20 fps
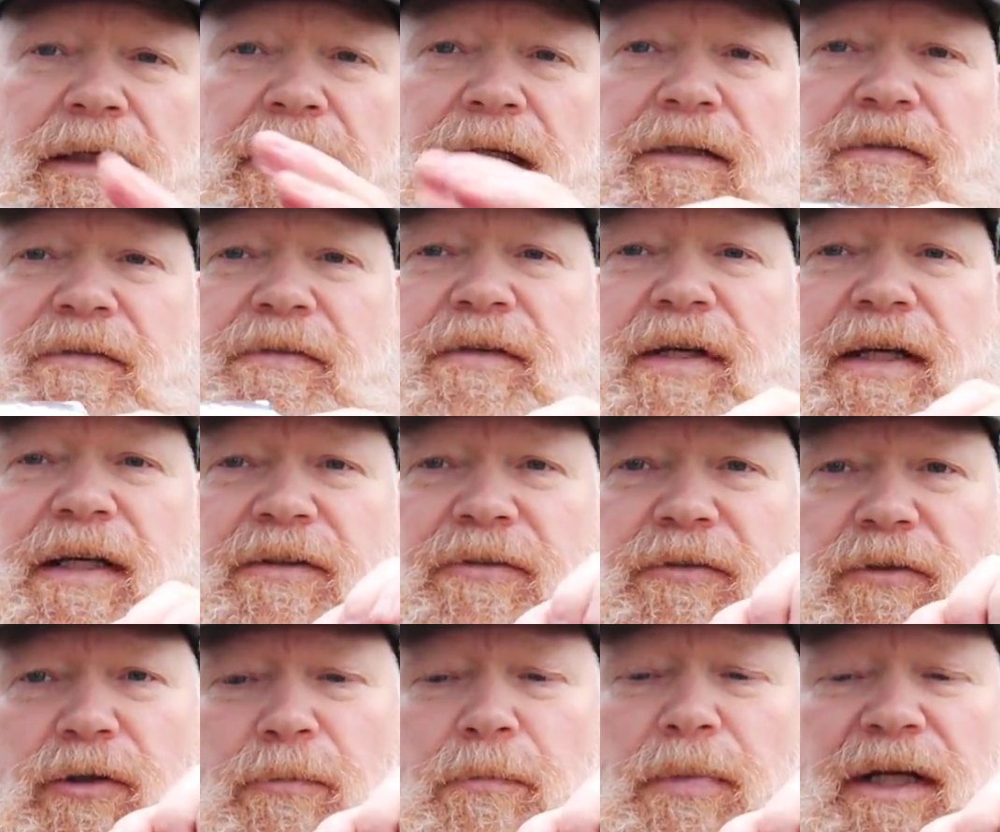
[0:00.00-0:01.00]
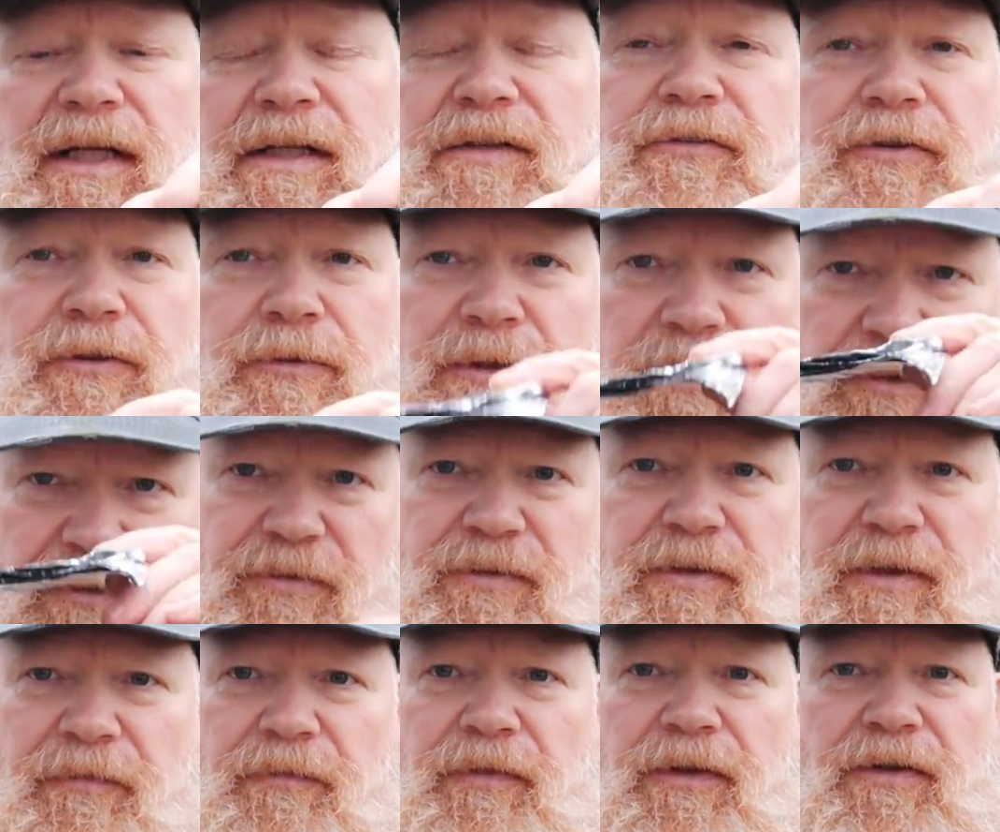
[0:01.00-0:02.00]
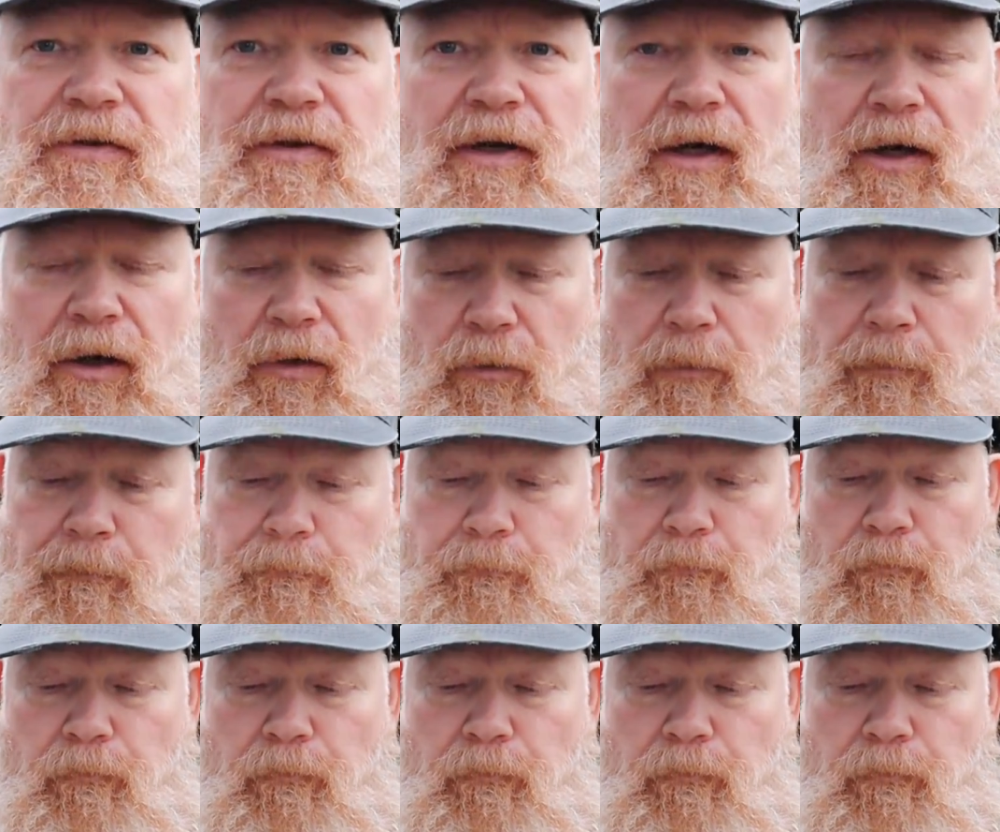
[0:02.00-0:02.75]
it takes no place. You can stuff it down